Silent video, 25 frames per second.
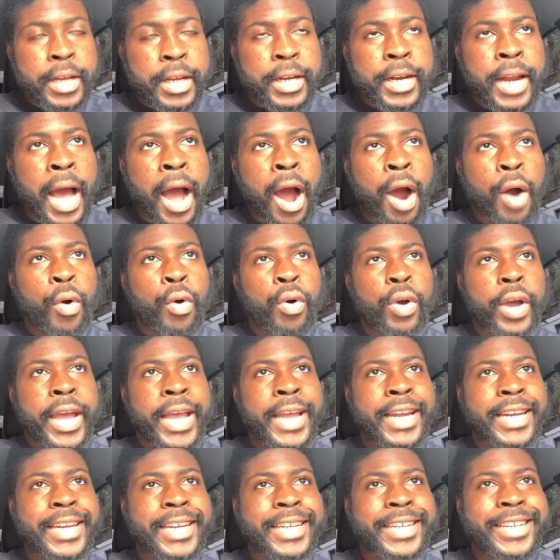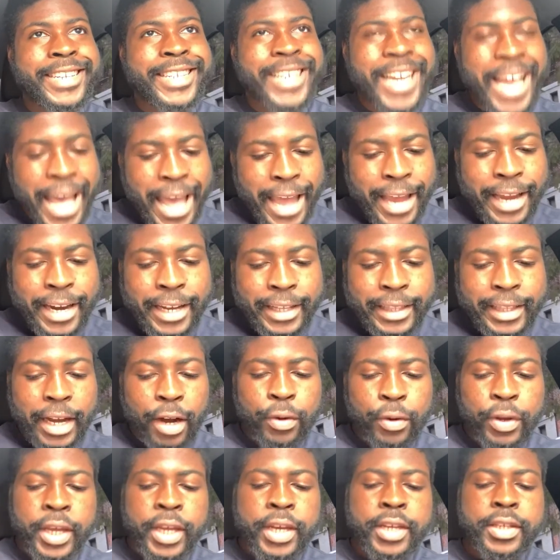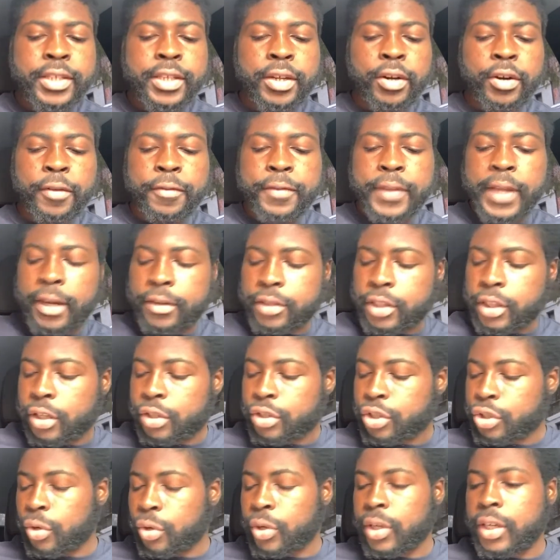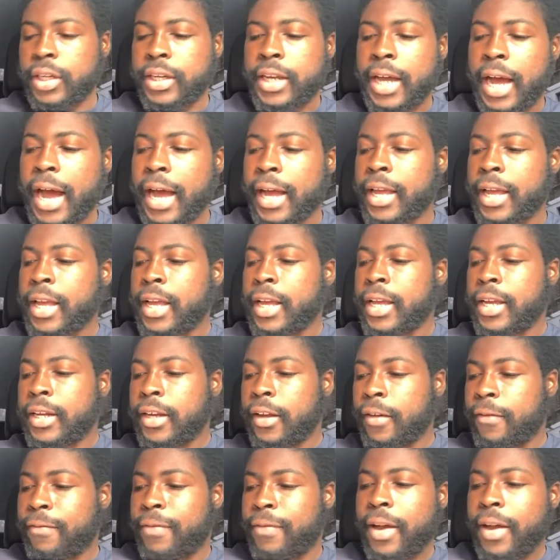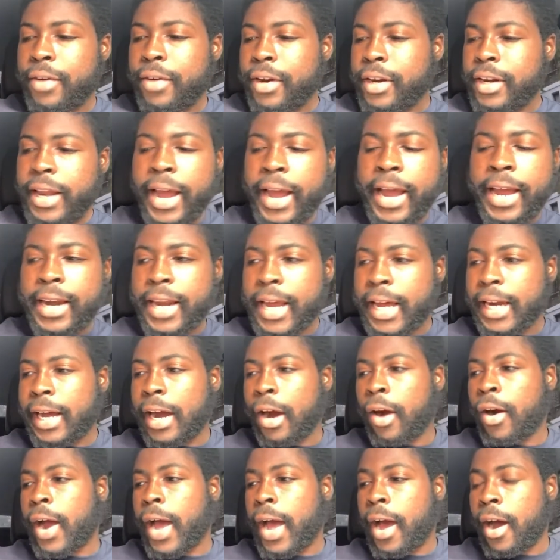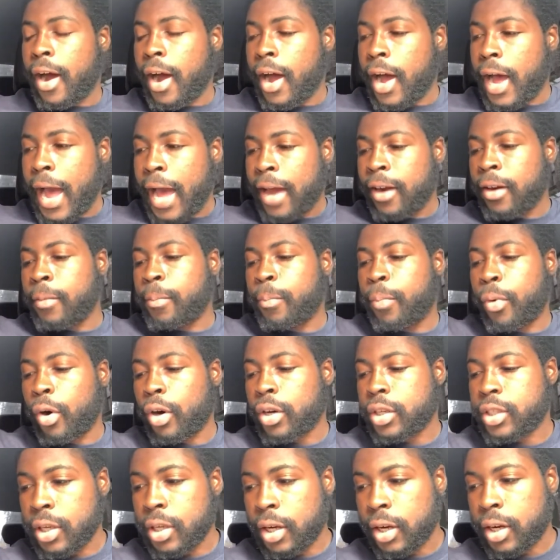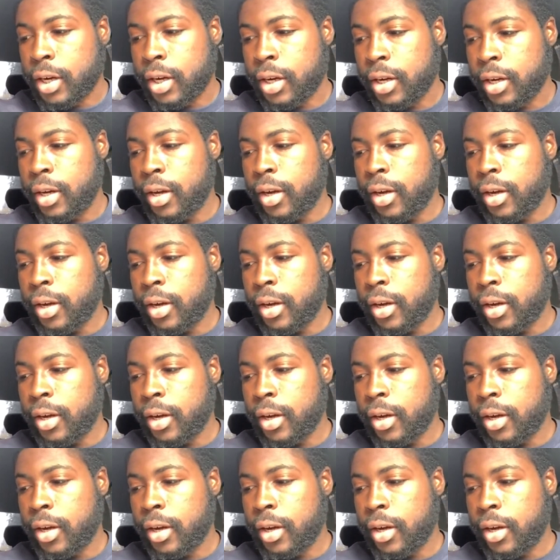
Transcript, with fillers: Now, in the day that thou eatest thereof, thou shalt surely die. The very day that uh, Adam partook